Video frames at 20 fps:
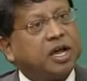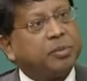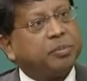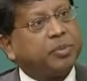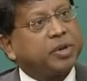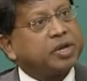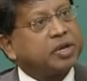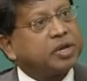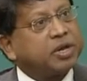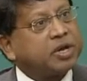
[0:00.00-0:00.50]

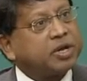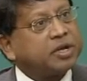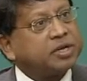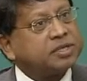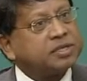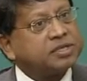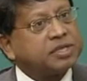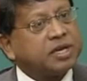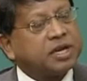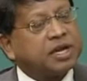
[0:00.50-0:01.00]

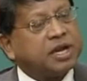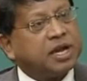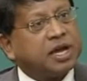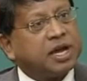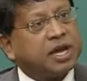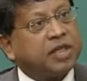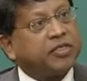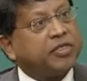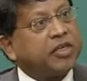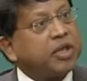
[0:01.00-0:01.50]
because
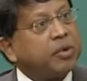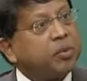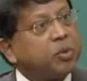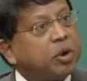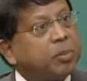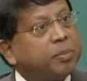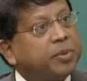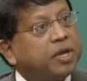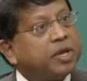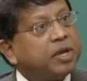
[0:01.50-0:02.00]
they
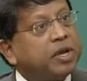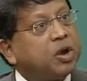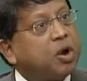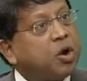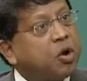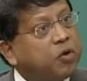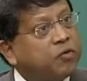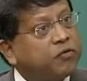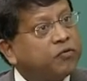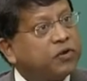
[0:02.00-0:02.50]
will be
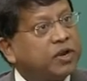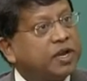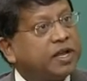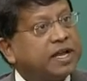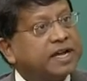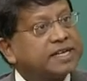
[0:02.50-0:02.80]
hopefully